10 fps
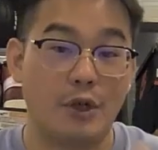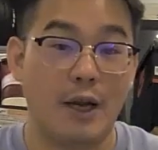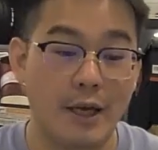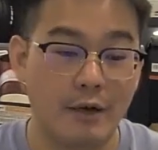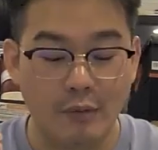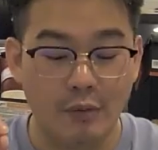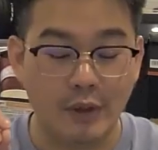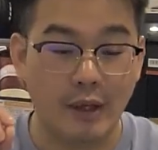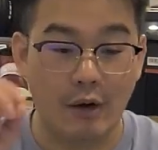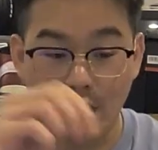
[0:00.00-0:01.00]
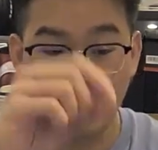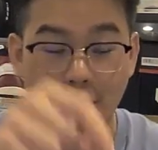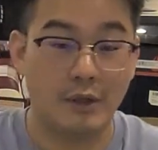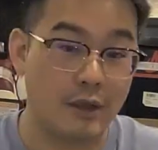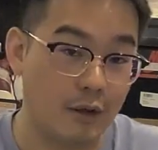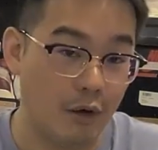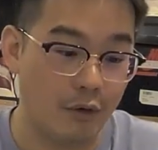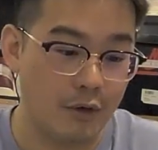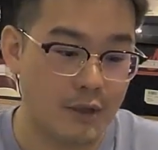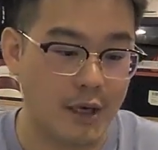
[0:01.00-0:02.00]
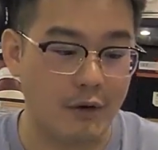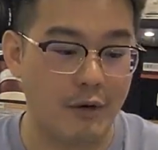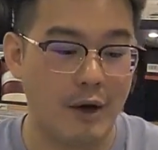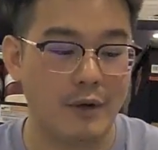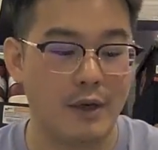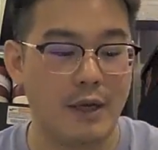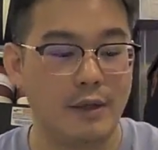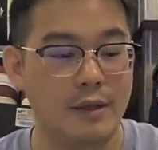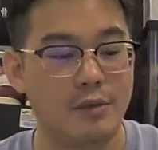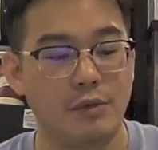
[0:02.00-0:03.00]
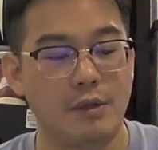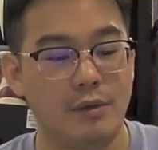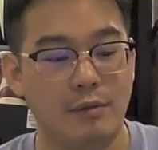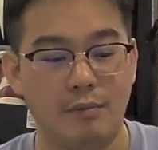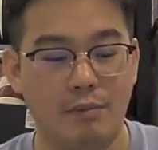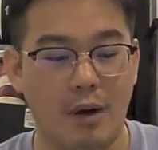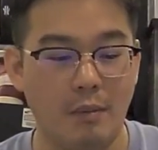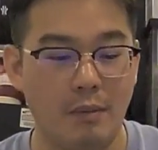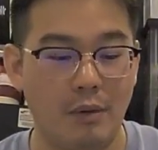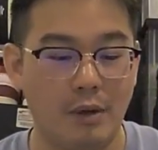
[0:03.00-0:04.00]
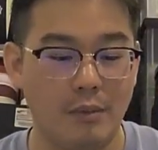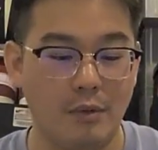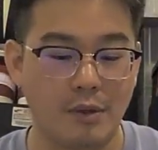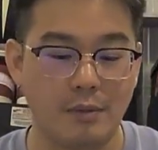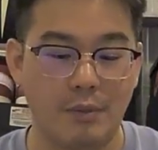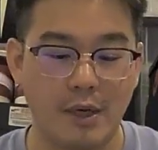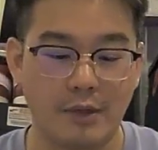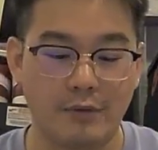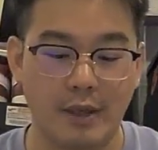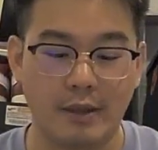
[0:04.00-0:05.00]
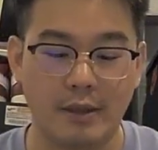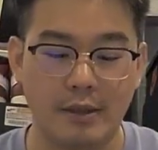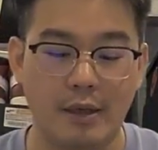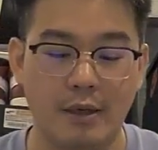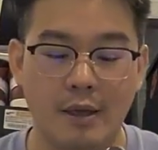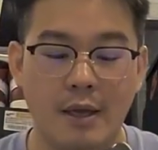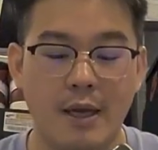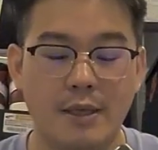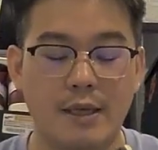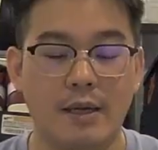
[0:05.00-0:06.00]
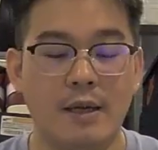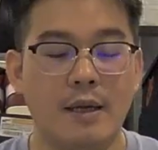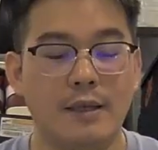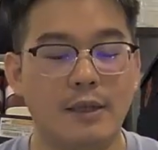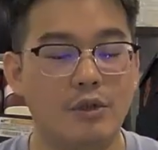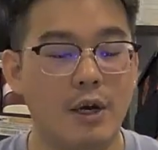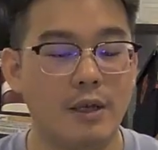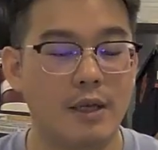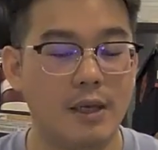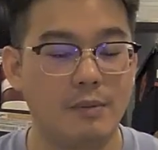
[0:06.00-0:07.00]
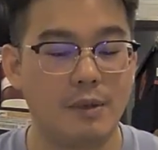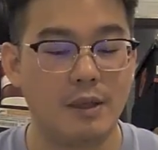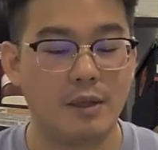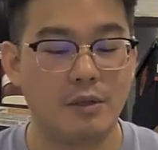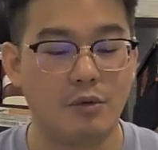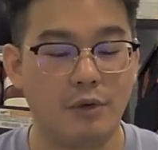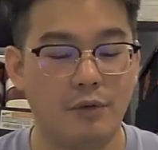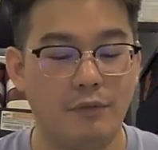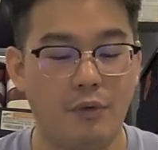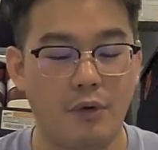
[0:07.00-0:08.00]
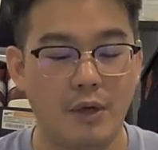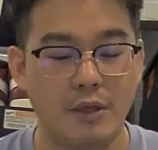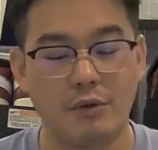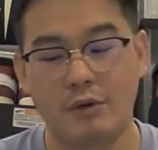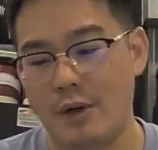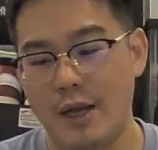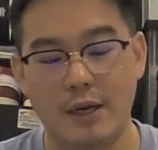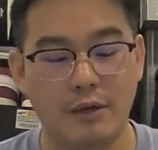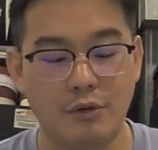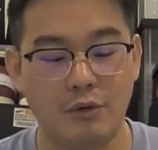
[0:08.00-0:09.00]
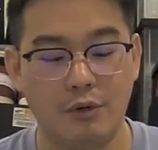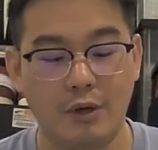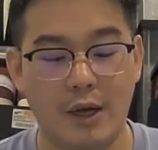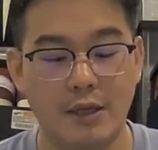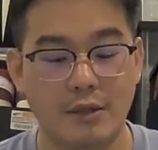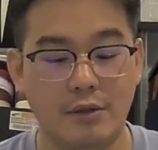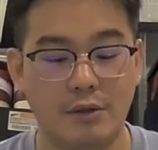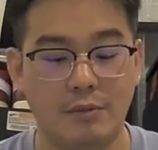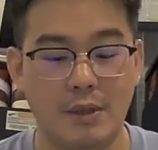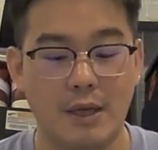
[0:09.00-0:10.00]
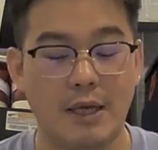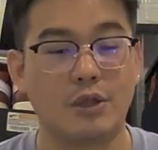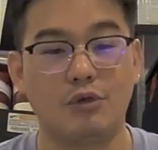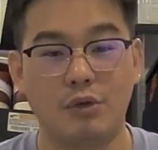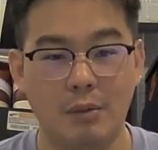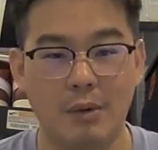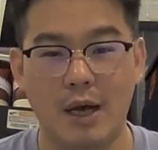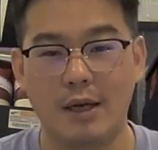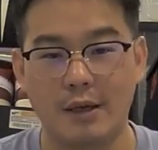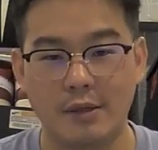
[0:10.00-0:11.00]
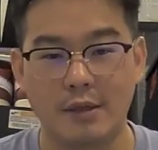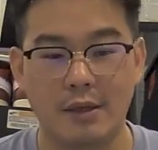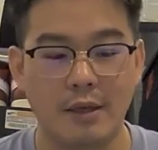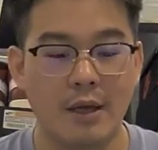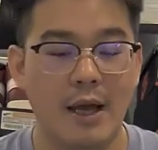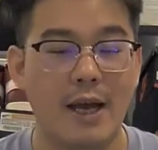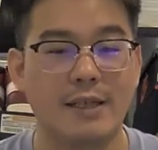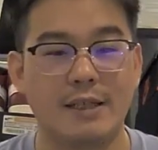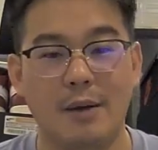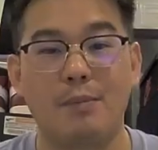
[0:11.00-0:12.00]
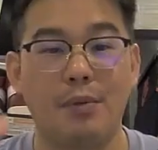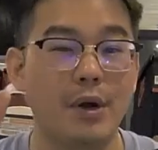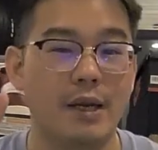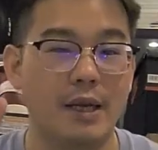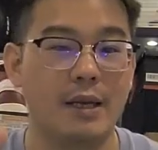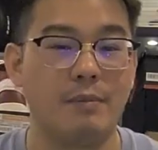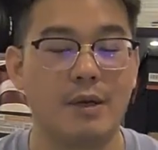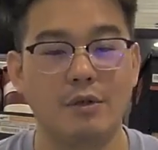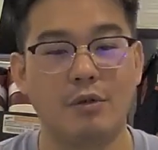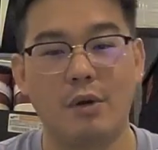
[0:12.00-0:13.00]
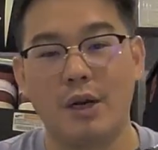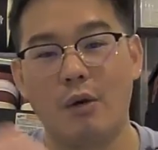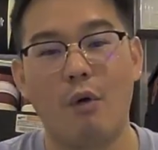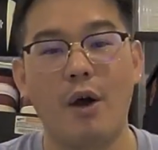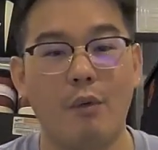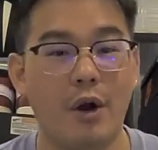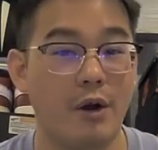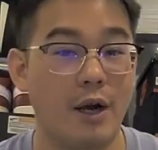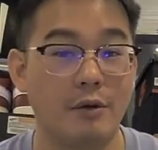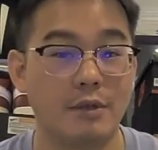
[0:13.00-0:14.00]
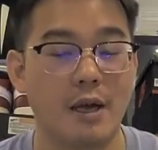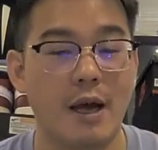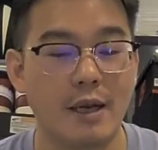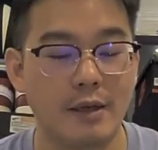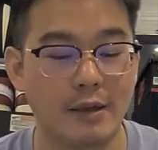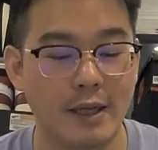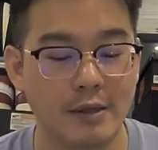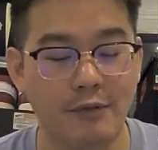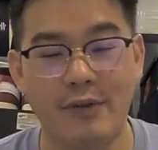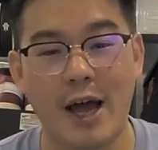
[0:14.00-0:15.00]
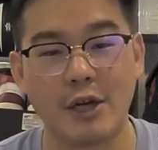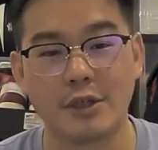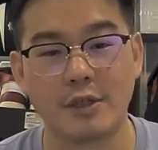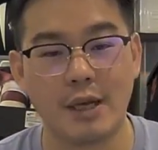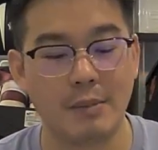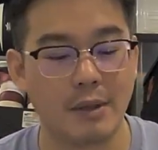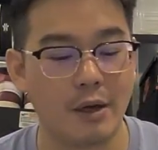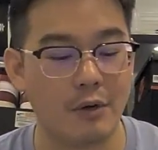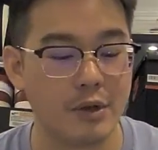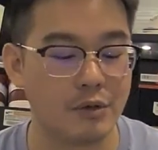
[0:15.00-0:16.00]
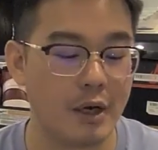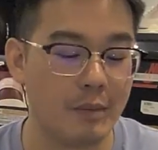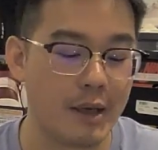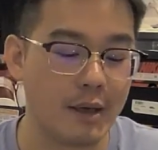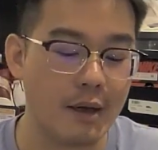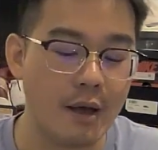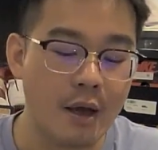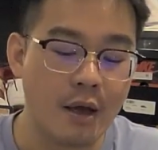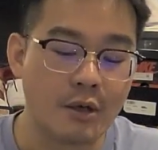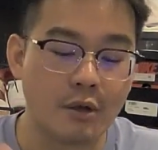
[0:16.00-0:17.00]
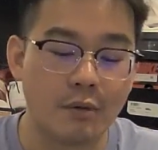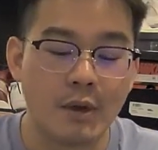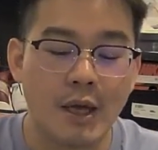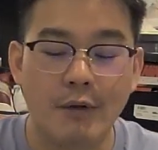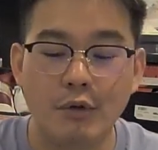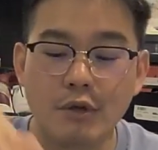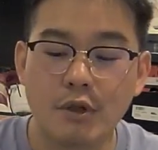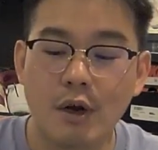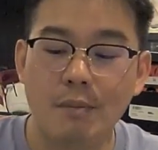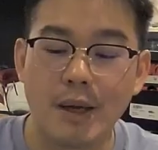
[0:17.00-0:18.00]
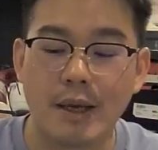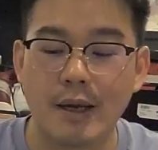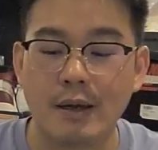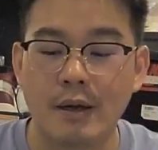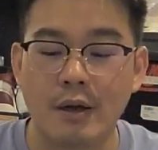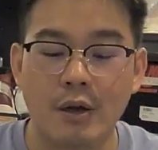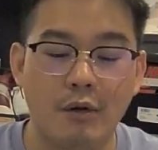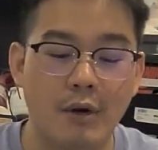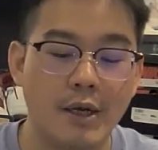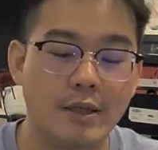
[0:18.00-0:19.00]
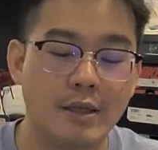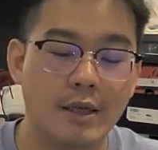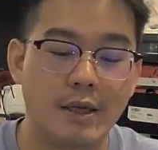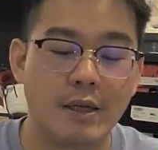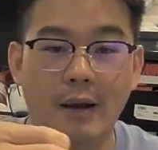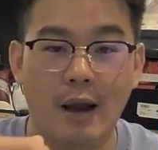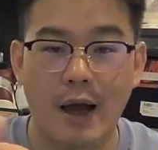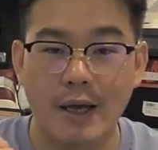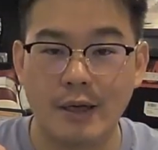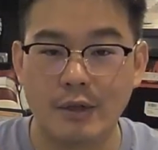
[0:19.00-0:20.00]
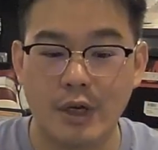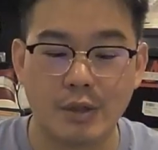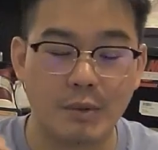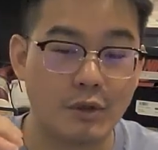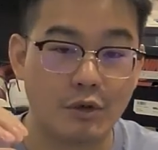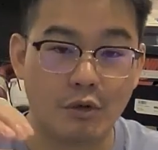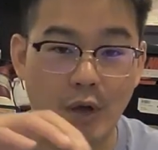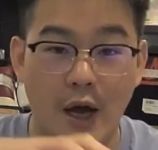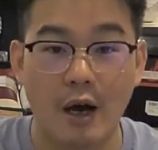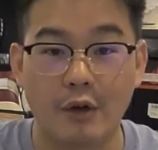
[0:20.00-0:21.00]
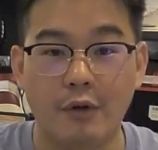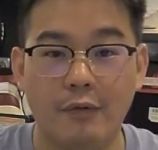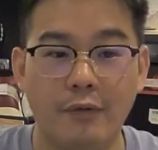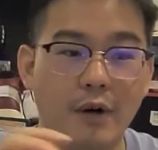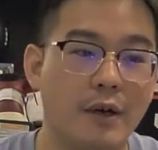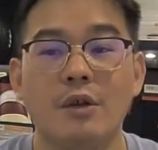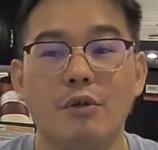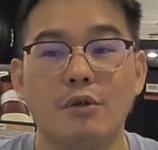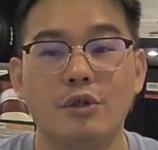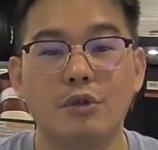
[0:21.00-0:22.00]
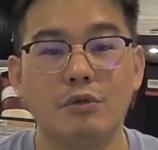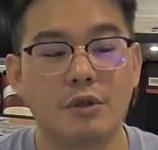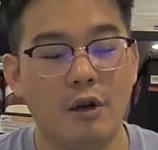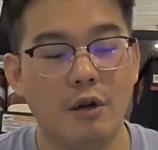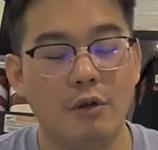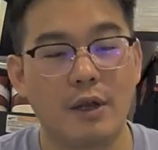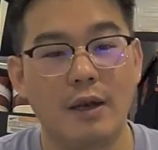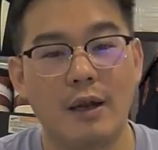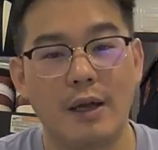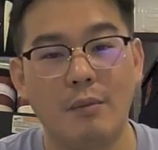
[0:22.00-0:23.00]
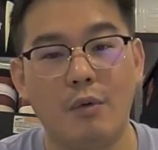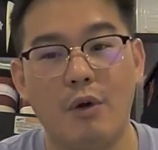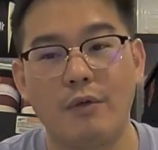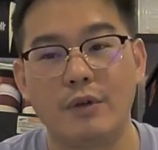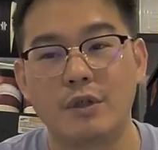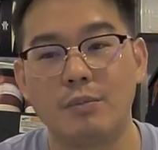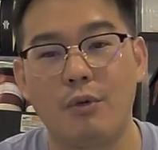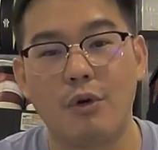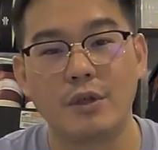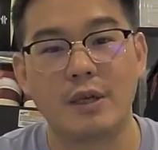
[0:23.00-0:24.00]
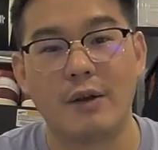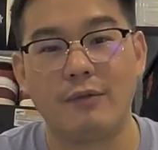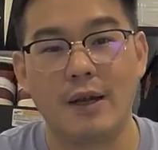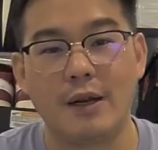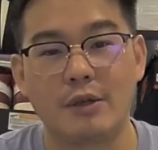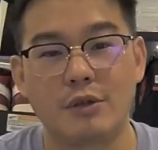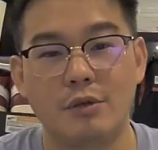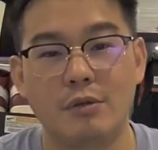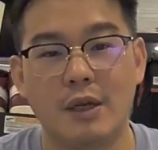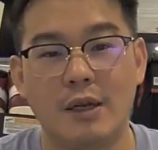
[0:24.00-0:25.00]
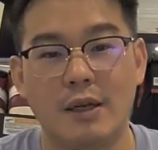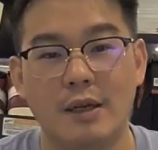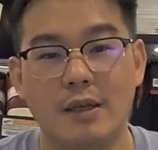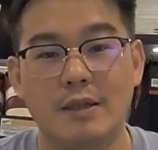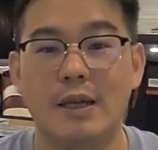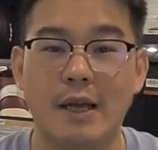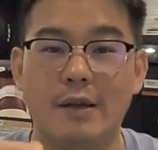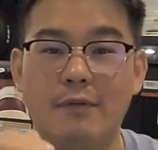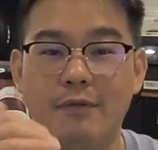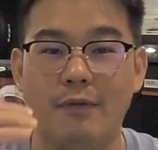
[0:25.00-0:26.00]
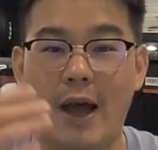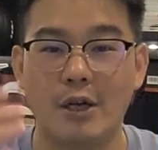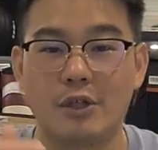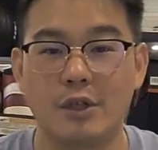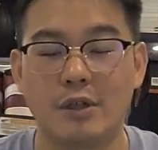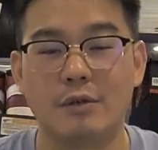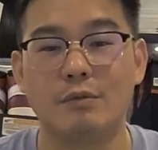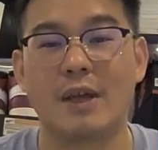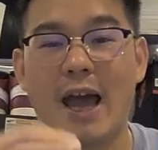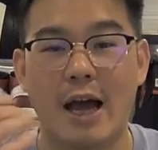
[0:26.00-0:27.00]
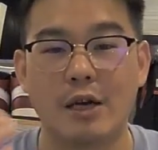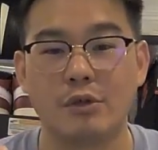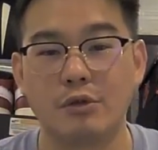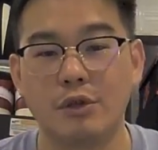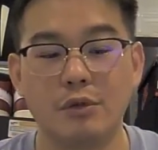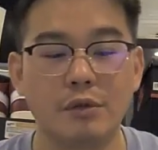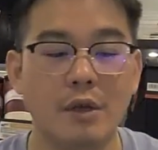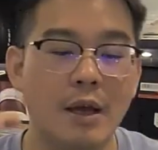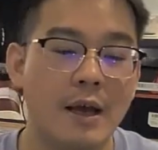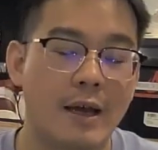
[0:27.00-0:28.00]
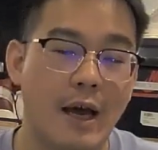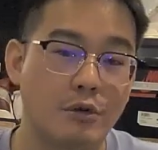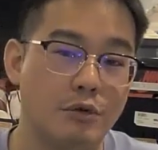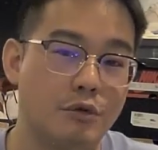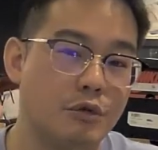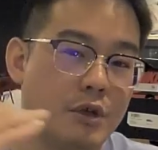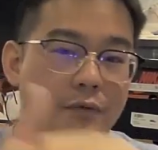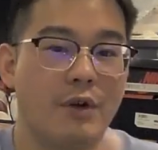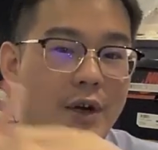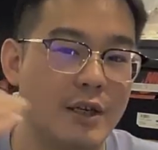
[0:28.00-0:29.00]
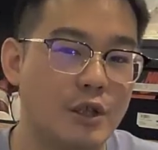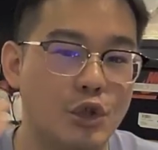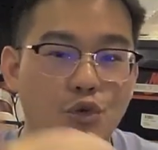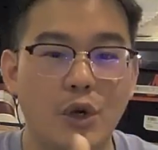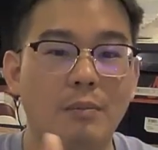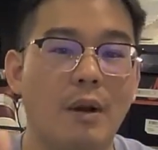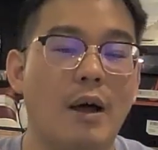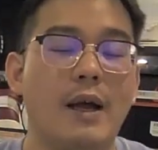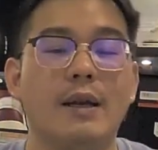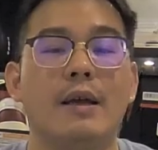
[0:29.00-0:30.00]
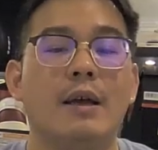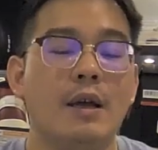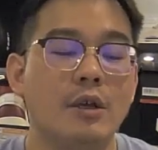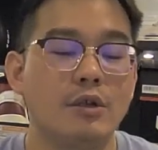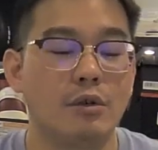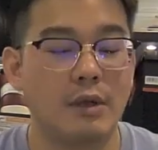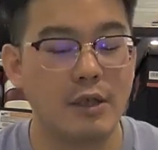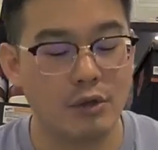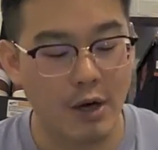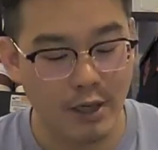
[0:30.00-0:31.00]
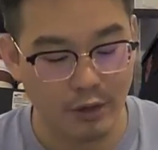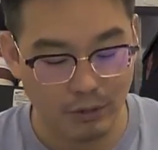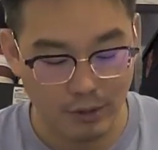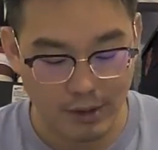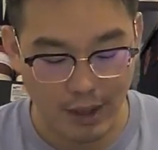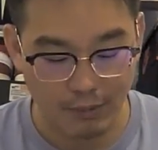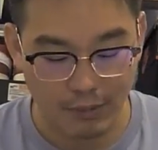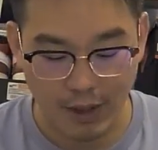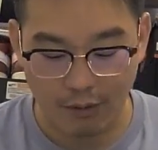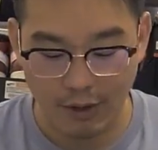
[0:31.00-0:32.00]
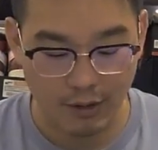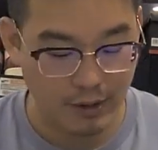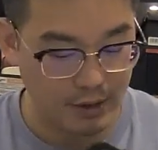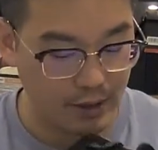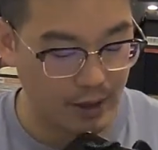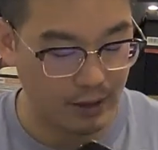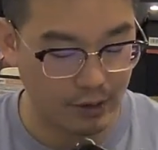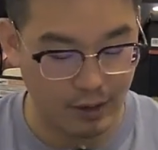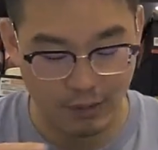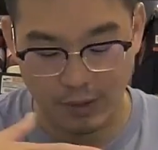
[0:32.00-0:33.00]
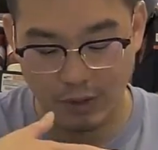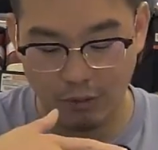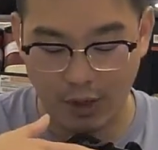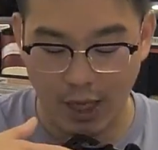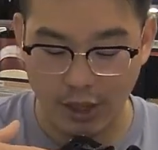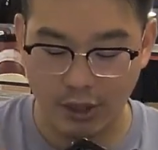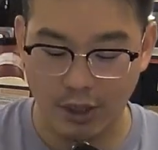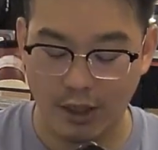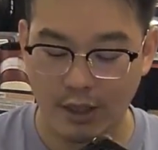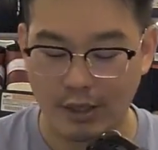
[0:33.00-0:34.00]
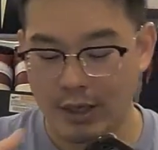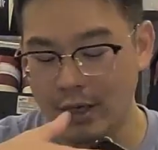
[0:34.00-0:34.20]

later. What they also did to lower the center of gravity, and this was probably one of the most impressive things they did, is that they try to keep the Jordan 40s or any of the Jordan lines to be as streamlined and as pretty, because you want to wear it outside. That's the fashion statement they always try to make. So if you start making crazy line adjustments to hug your foot, your shoes start looking like more of a sports athletic shoe than it is a fashion casual shoes. Casual shoes are very streamlined. So they try to do the same thing, right? You can see that the TPU caging is